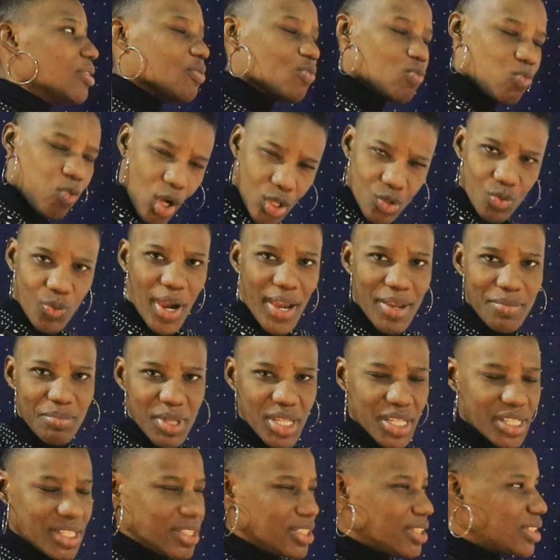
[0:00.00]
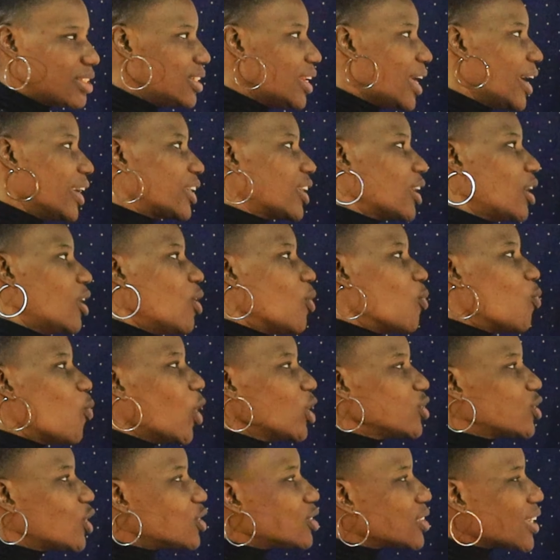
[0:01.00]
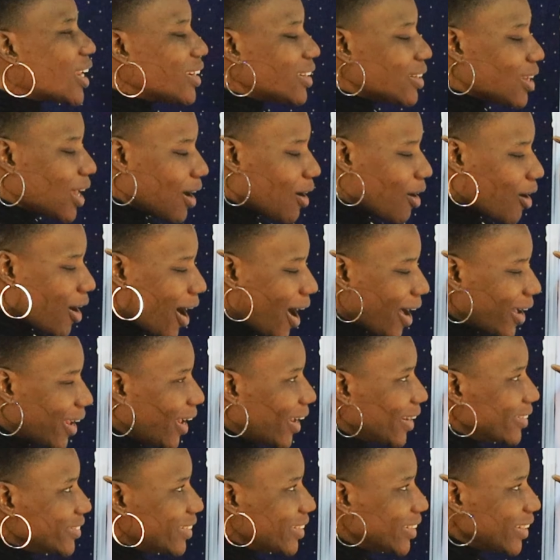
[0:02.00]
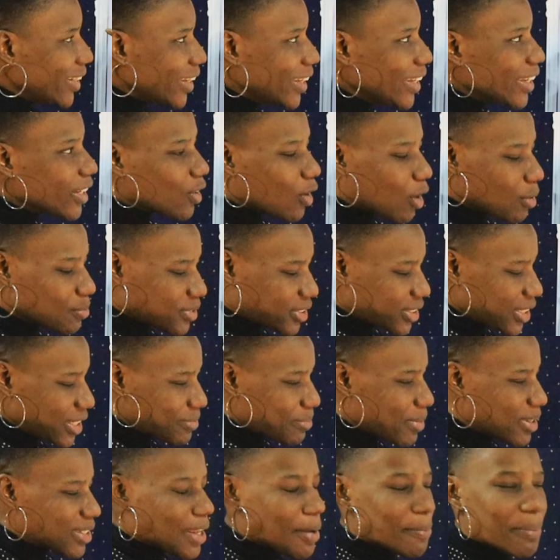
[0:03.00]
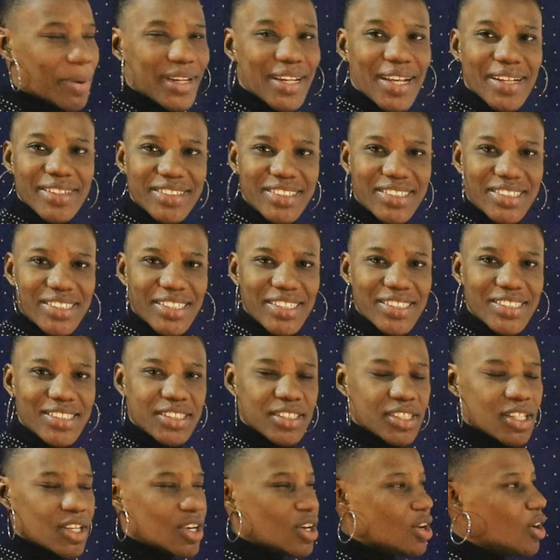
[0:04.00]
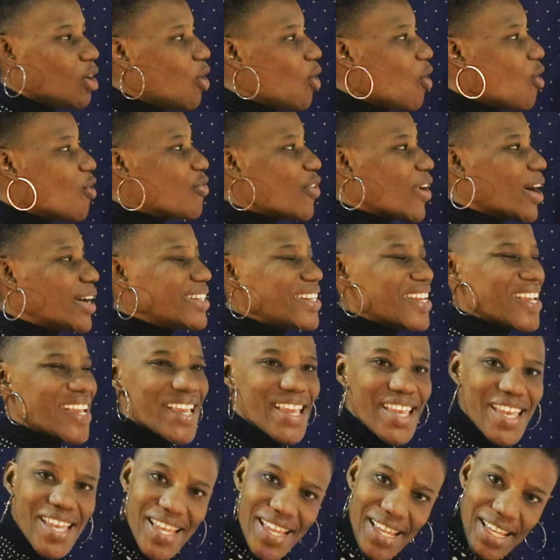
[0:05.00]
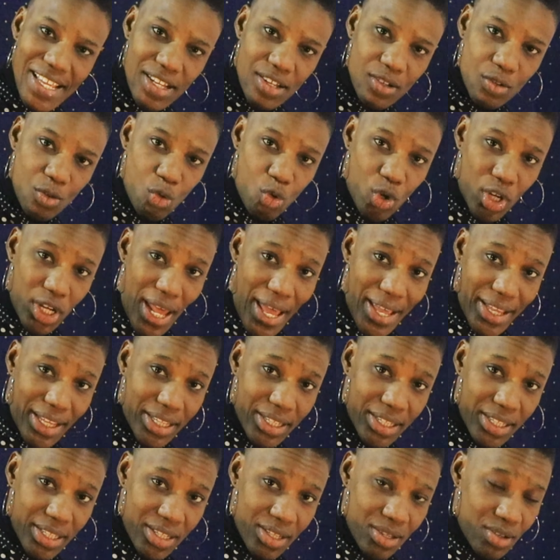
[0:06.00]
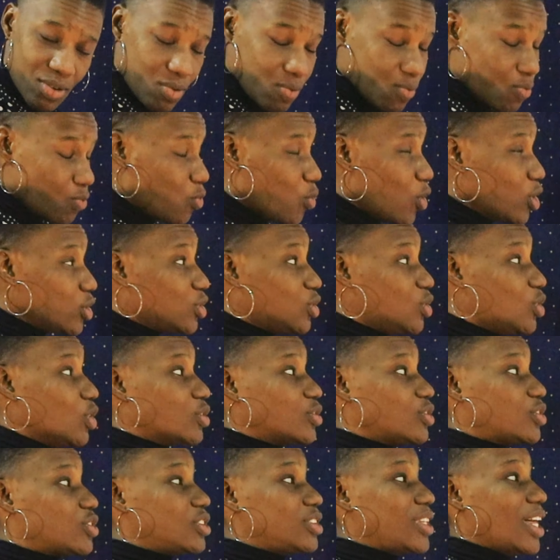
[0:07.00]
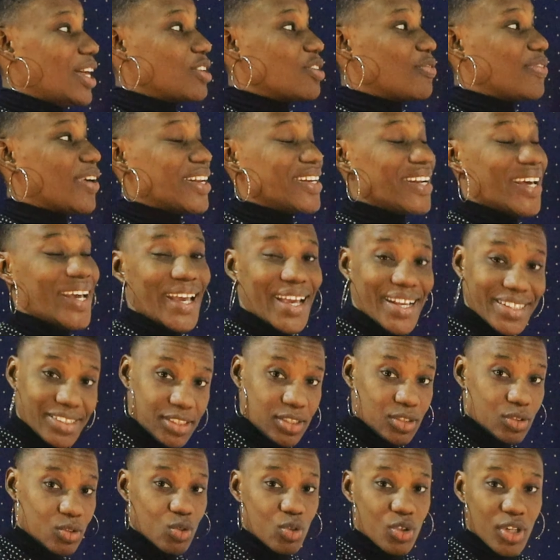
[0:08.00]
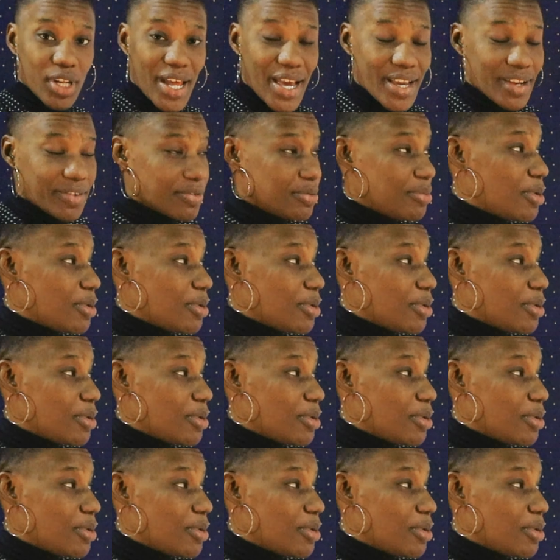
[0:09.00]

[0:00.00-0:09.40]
What do I mean? Like, what does the income statement and balance sheet of an E look like? What does that of an S look like?